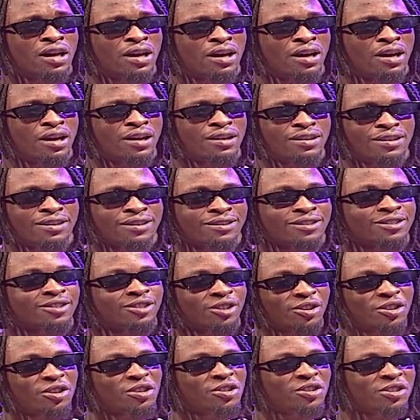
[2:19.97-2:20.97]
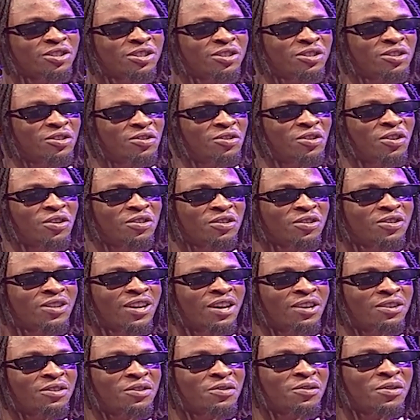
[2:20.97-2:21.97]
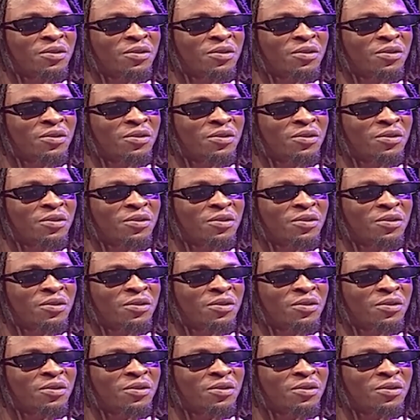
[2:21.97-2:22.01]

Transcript: Okay. So you, you know you know, oh,